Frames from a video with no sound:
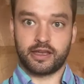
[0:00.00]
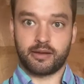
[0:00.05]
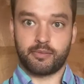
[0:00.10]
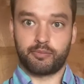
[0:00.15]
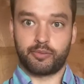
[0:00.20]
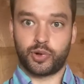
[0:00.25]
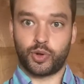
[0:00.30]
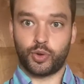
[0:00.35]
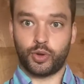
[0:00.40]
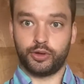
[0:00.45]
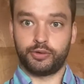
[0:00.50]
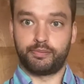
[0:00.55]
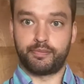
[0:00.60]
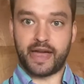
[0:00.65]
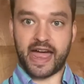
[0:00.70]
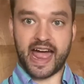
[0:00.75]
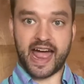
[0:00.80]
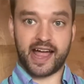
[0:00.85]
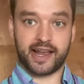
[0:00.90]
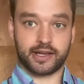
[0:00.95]
pulled
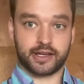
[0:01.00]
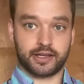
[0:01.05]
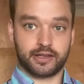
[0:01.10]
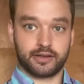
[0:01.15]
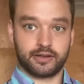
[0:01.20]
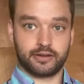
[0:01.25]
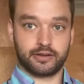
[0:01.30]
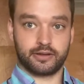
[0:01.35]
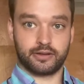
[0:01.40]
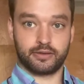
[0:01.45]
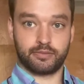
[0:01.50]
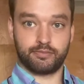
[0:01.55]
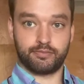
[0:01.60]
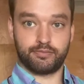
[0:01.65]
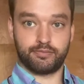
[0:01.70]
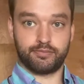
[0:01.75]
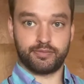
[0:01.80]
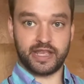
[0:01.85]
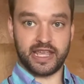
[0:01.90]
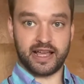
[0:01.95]
back
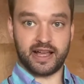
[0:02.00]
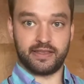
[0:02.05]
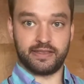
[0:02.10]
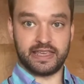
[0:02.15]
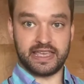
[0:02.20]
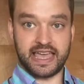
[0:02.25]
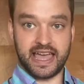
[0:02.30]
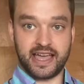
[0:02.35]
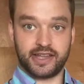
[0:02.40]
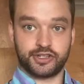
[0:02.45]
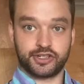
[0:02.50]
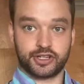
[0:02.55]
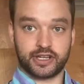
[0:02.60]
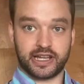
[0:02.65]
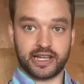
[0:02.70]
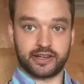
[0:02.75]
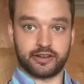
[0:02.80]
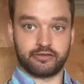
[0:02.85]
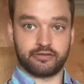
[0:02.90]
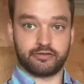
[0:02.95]
beyond the edge,
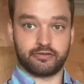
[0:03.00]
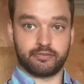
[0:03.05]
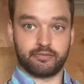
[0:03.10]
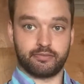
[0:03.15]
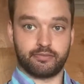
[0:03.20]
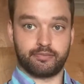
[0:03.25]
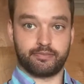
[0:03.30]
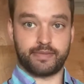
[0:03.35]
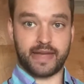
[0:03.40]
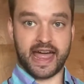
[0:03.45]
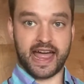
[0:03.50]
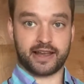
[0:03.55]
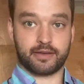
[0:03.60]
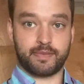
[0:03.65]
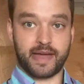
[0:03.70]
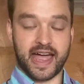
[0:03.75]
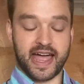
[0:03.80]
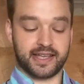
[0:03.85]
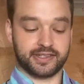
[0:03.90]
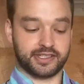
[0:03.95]
kind of back
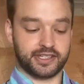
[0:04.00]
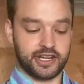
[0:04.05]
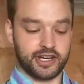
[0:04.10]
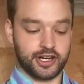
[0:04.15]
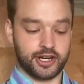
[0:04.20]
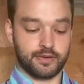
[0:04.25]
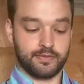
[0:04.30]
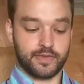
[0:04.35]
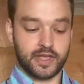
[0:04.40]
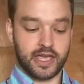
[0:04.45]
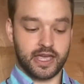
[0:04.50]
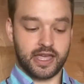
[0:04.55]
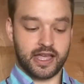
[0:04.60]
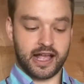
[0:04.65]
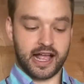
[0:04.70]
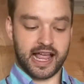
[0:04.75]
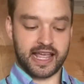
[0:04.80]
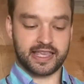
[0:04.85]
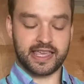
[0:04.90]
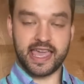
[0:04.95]
past here,
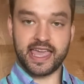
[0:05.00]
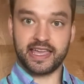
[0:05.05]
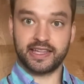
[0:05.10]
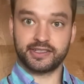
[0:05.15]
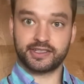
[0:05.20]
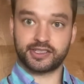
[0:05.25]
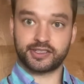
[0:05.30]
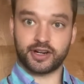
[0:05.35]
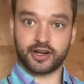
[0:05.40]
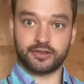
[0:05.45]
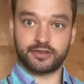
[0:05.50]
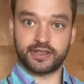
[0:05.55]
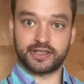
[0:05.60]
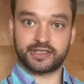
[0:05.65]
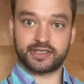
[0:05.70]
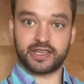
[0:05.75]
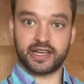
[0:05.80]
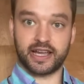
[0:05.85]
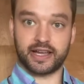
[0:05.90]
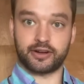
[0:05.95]
I can start this
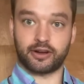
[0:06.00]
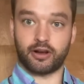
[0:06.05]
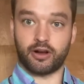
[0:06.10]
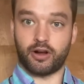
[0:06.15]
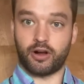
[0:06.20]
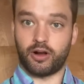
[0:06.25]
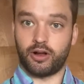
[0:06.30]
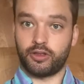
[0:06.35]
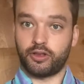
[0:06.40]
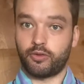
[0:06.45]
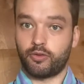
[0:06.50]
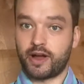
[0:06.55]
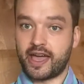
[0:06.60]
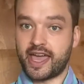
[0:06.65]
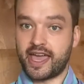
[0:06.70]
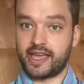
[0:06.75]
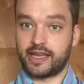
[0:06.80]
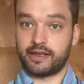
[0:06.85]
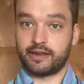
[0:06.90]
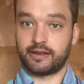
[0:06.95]
cut all the
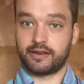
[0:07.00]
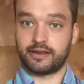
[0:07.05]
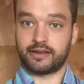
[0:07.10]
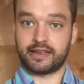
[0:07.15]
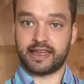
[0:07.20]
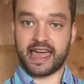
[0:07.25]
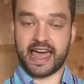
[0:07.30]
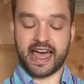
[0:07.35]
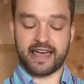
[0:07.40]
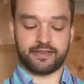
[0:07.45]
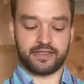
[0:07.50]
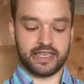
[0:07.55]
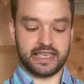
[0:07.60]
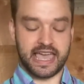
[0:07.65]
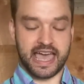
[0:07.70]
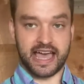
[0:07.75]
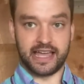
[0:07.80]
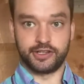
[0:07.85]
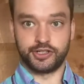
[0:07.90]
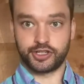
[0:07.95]
way at the
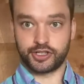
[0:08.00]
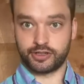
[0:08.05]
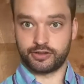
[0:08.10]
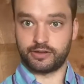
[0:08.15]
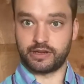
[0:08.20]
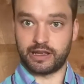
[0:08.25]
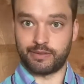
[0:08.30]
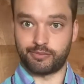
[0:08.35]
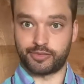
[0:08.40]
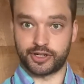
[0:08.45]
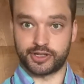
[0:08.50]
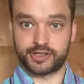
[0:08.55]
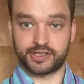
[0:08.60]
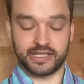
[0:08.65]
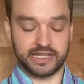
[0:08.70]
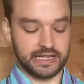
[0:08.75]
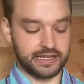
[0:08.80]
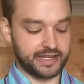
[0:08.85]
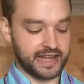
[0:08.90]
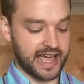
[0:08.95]
edge and
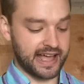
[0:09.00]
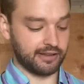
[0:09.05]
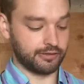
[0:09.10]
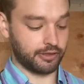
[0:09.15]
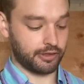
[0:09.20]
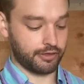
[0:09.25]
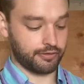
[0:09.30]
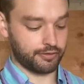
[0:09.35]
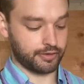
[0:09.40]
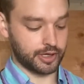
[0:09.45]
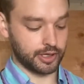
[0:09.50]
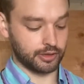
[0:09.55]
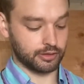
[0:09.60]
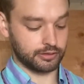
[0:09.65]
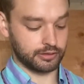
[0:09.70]
proceed down through.